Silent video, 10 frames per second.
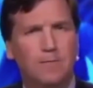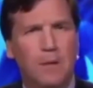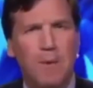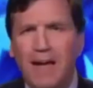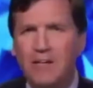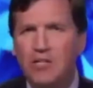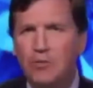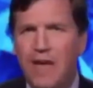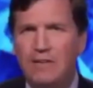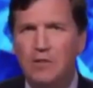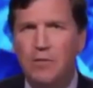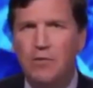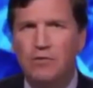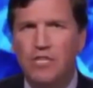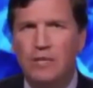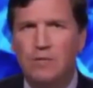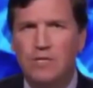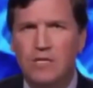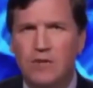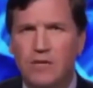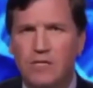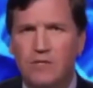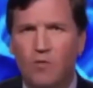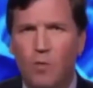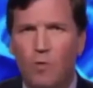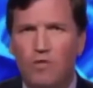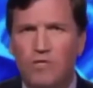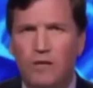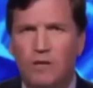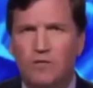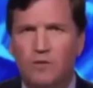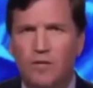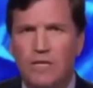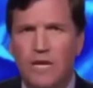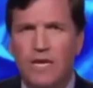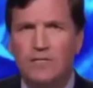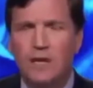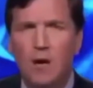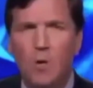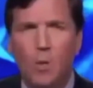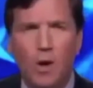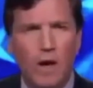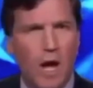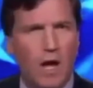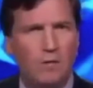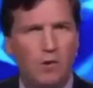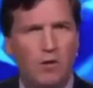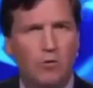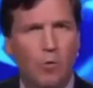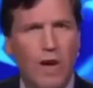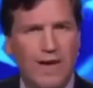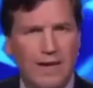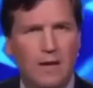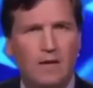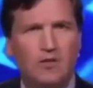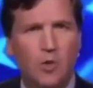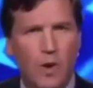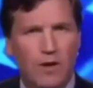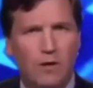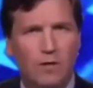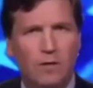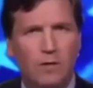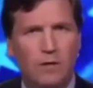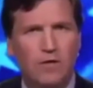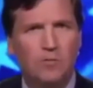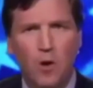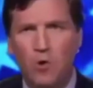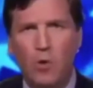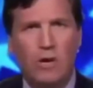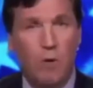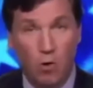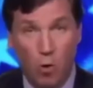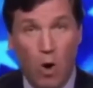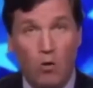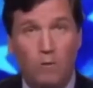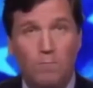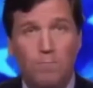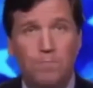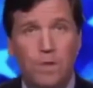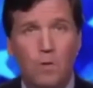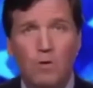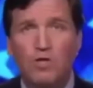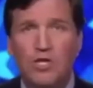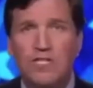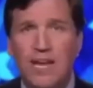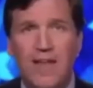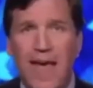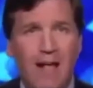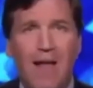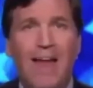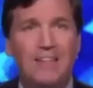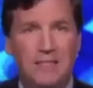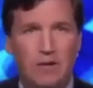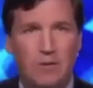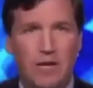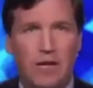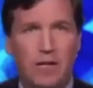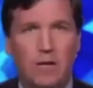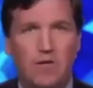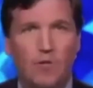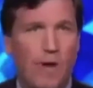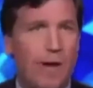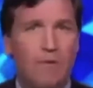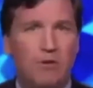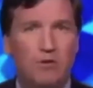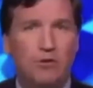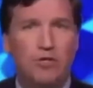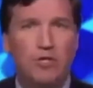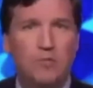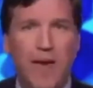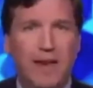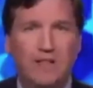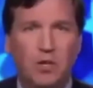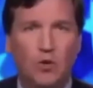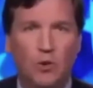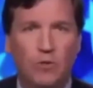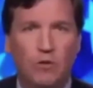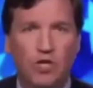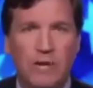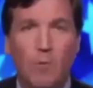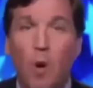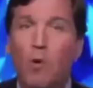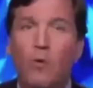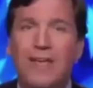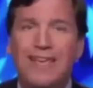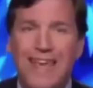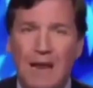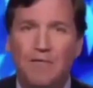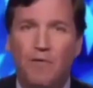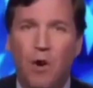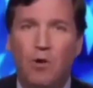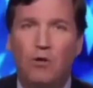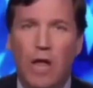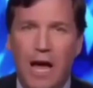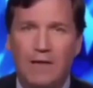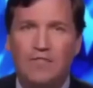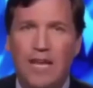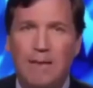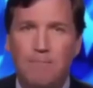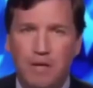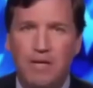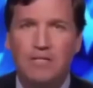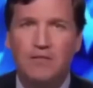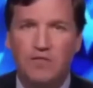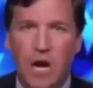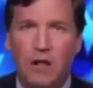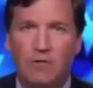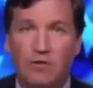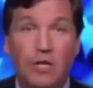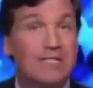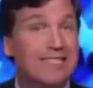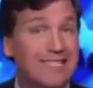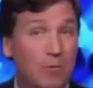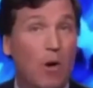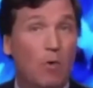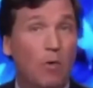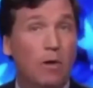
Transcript: Back in 2013, when the Syrian civil war was still in its early days, one onlooker weighed in on Twitter. Here's part of what he wrote, quote, "We should stay the hell out of Syria. The rebels are just as bad as the current regime. What will we get for our lives and billions of dollars? Zero."